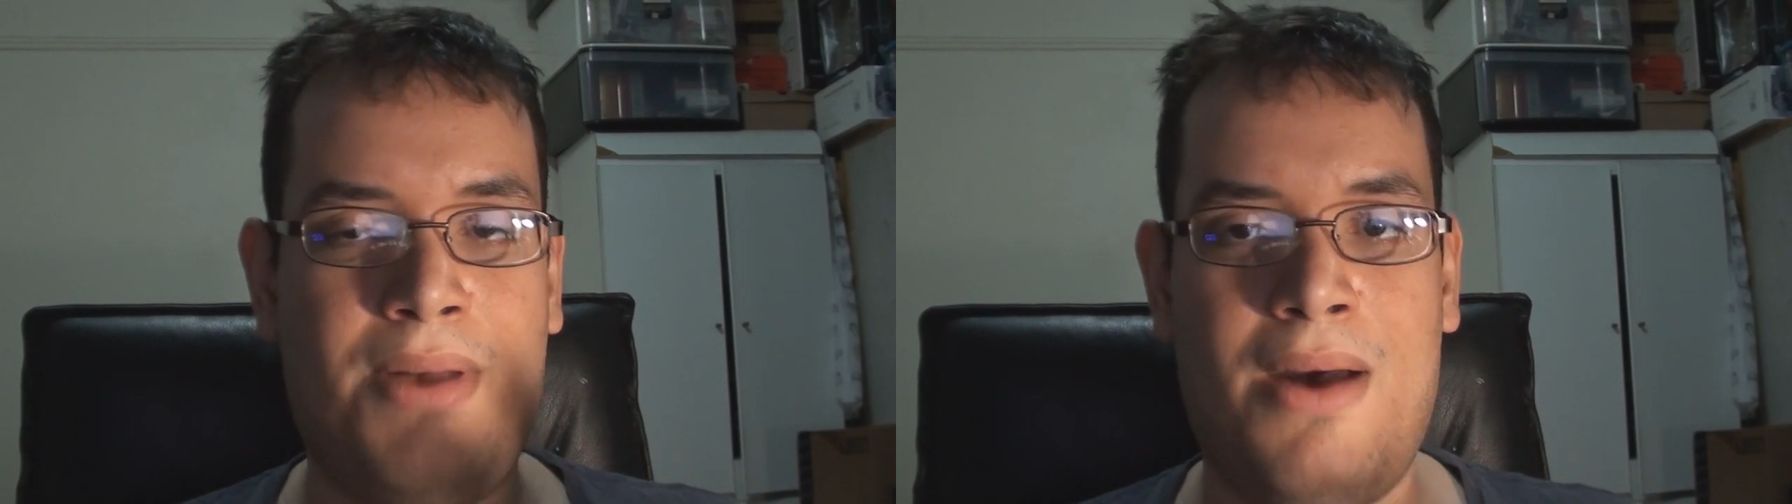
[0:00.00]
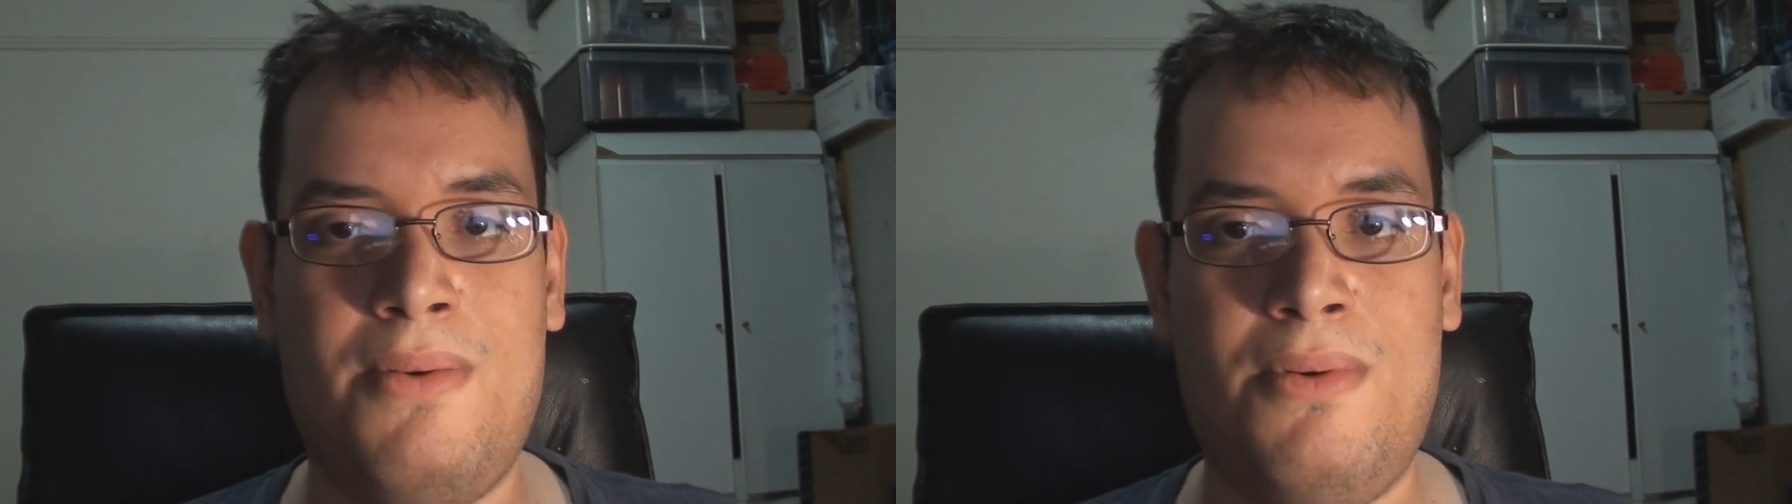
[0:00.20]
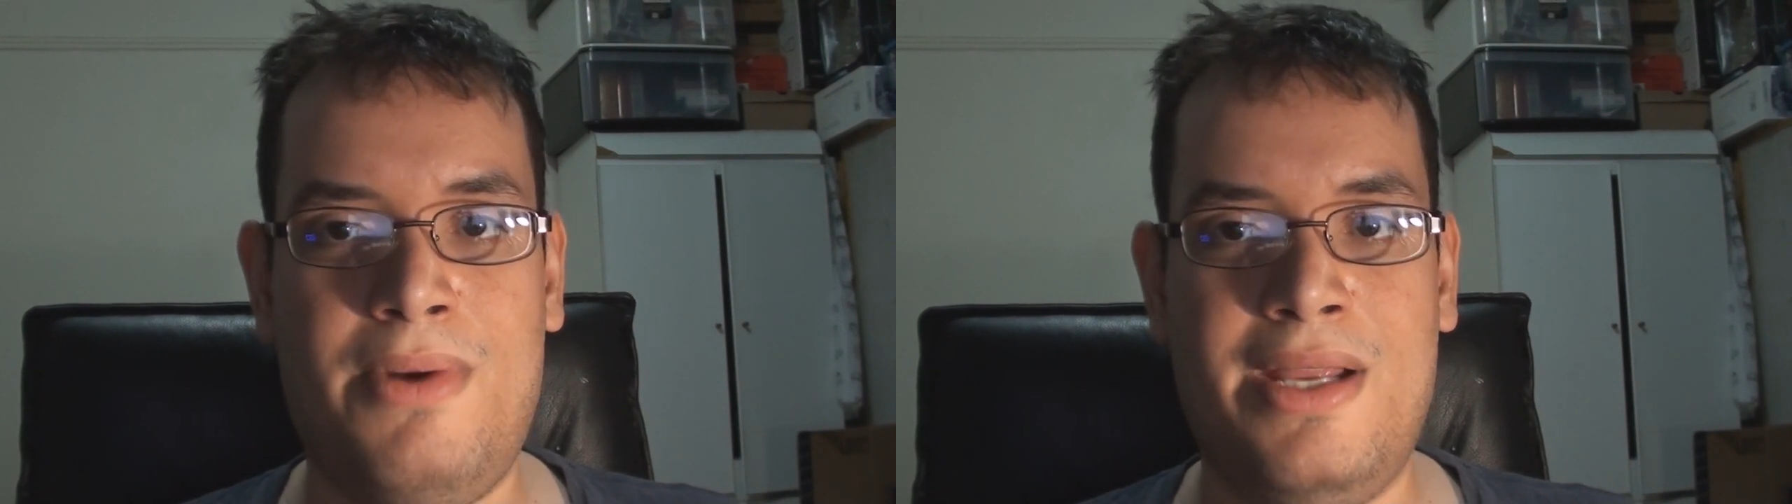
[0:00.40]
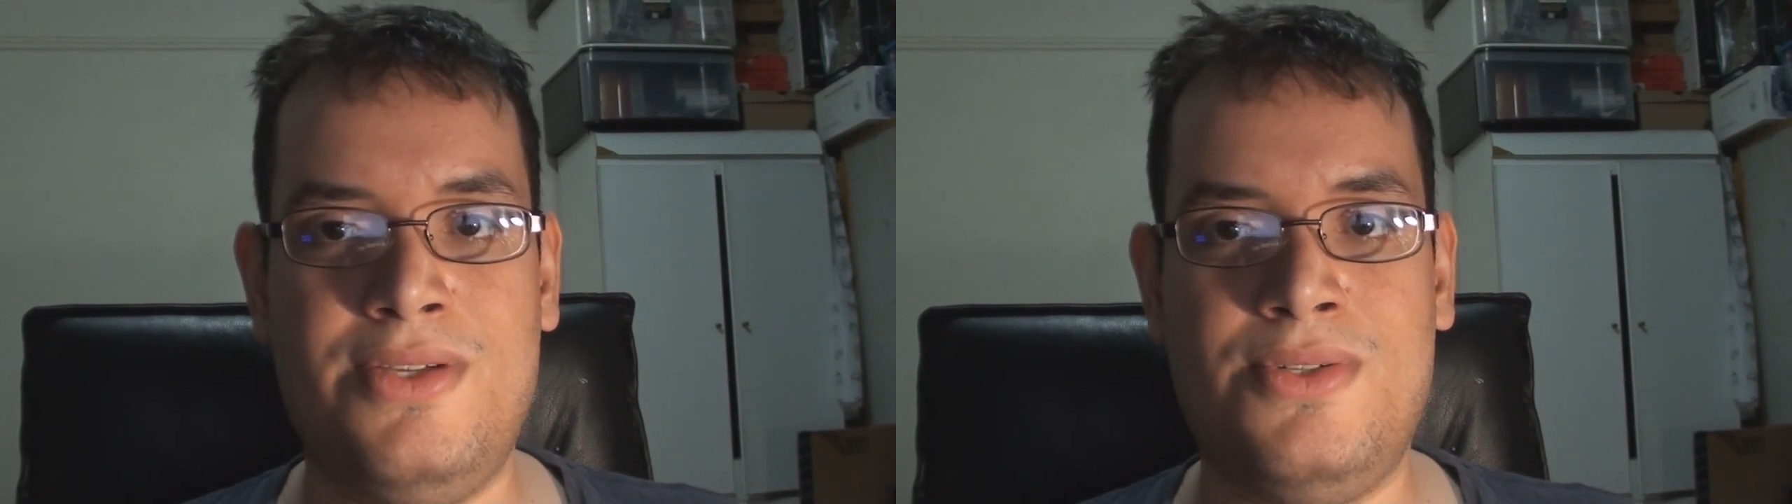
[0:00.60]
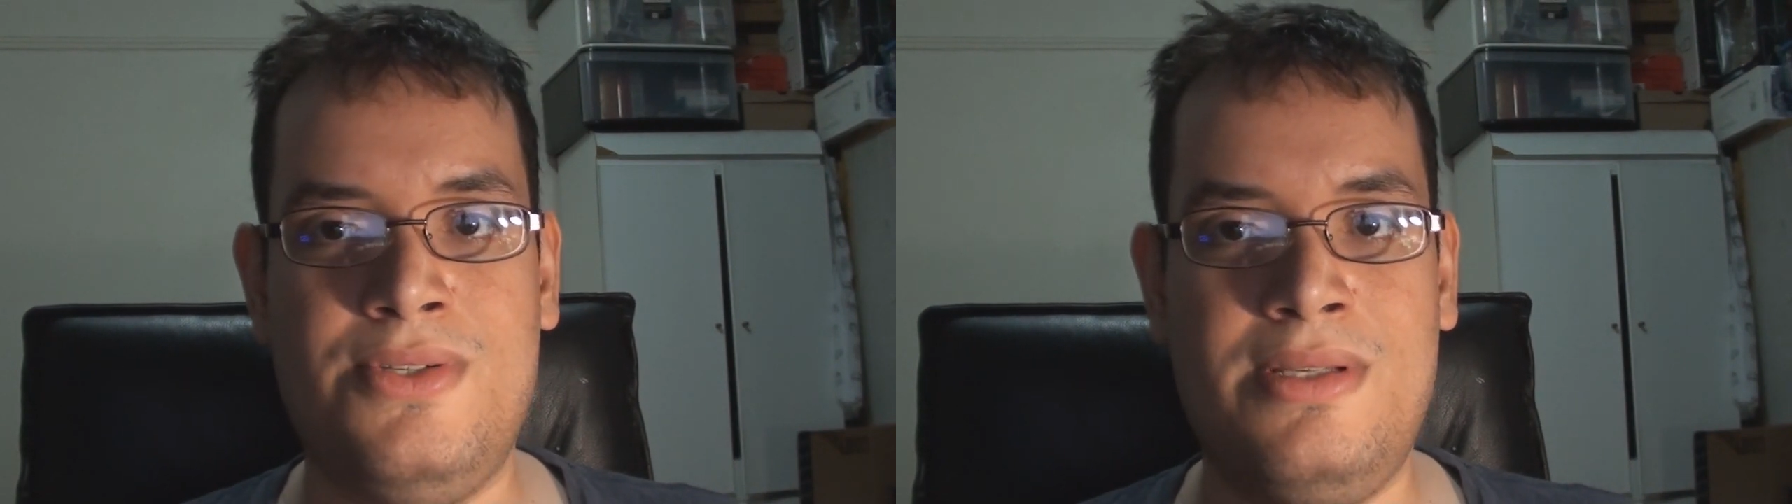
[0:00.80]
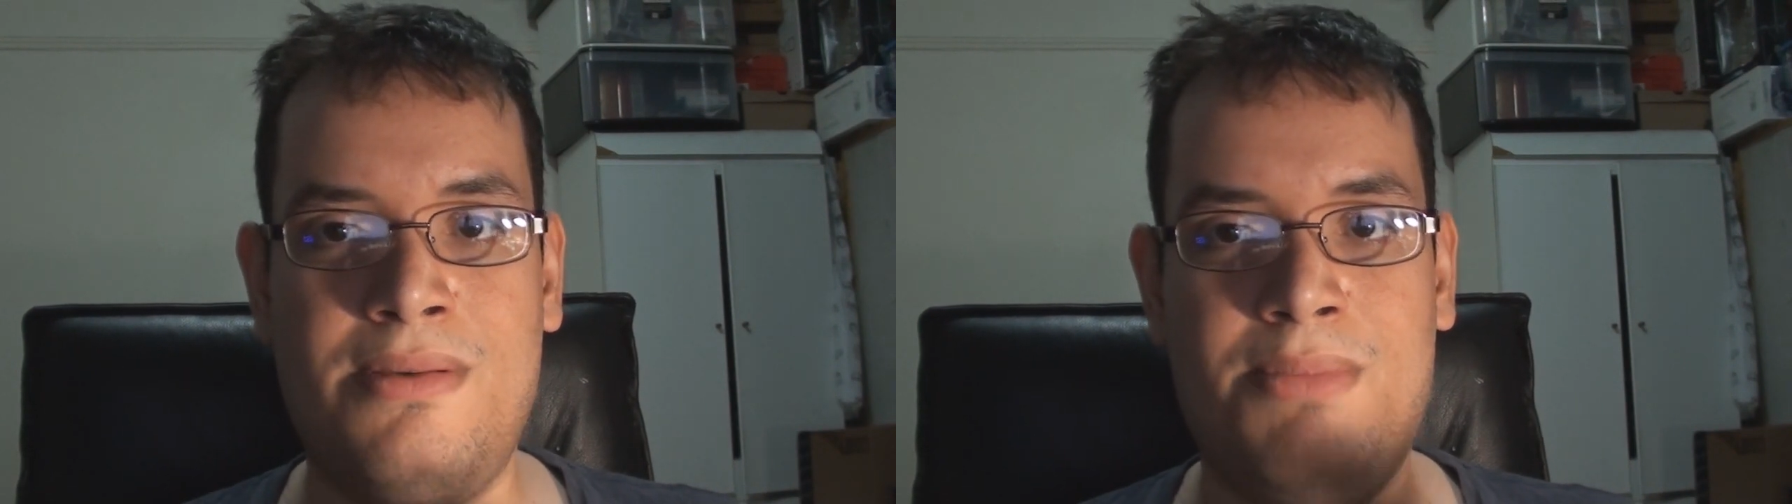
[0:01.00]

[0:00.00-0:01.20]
Power Rangers is a